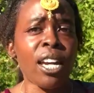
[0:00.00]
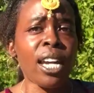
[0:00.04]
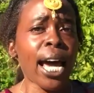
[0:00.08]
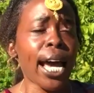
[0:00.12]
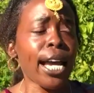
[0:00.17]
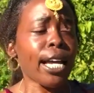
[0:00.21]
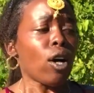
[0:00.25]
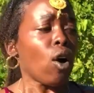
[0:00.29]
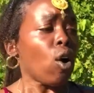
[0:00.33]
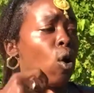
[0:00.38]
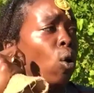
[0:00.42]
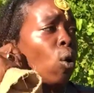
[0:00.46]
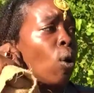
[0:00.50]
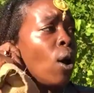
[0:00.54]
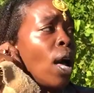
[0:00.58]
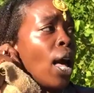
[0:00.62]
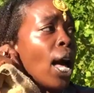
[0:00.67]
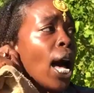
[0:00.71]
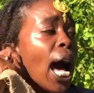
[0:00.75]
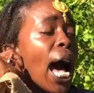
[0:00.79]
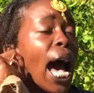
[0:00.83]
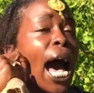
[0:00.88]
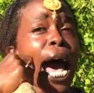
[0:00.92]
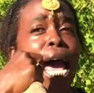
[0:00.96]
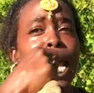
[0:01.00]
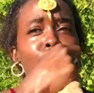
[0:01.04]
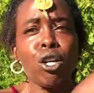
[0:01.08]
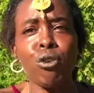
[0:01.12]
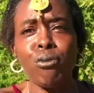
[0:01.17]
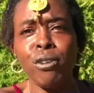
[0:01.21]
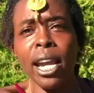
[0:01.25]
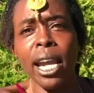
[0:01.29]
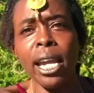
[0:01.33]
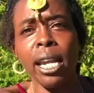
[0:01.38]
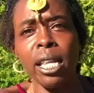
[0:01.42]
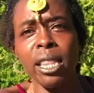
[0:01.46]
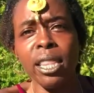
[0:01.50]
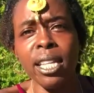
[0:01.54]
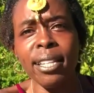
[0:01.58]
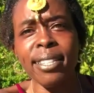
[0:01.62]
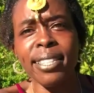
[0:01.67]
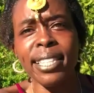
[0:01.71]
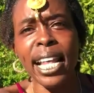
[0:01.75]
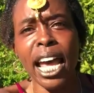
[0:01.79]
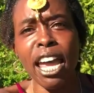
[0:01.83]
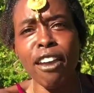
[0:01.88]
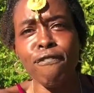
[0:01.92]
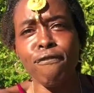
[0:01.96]
And I go, I created
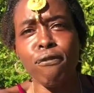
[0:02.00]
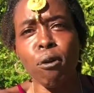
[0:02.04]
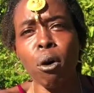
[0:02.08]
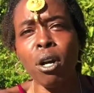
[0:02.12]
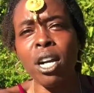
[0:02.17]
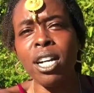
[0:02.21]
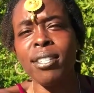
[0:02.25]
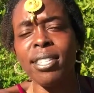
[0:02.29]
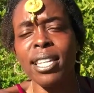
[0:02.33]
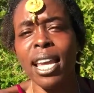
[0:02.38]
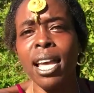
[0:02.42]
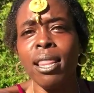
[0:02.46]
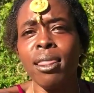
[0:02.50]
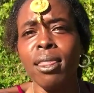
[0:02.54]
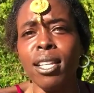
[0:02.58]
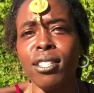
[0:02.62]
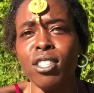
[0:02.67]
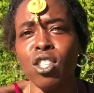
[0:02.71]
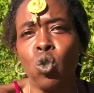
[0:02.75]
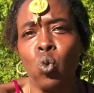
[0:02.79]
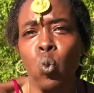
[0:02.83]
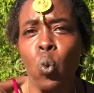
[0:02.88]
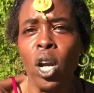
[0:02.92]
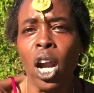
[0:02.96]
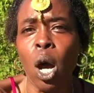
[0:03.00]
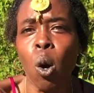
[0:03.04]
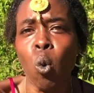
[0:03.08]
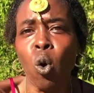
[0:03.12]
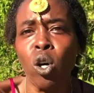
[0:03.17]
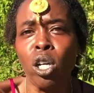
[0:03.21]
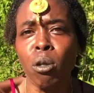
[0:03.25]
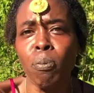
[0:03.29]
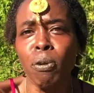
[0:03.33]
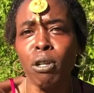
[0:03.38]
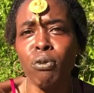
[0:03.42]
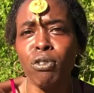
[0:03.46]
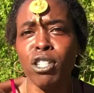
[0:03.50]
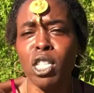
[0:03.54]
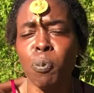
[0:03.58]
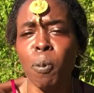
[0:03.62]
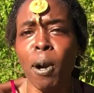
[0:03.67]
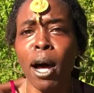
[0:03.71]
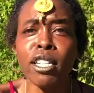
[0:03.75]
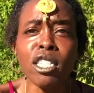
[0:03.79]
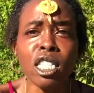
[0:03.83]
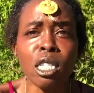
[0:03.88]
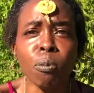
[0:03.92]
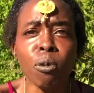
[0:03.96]
this life force, and this is what I want to be
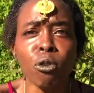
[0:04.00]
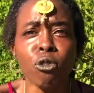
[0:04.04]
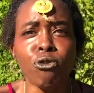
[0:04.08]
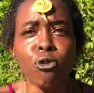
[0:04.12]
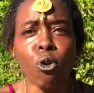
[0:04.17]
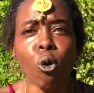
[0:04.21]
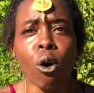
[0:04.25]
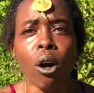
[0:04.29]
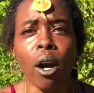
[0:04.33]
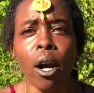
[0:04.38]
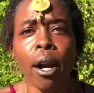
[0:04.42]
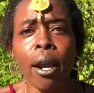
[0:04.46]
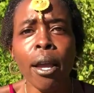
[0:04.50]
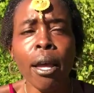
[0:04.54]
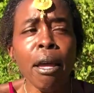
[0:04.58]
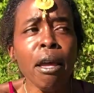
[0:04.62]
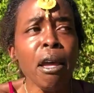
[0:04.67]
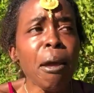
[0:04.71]
responsible for.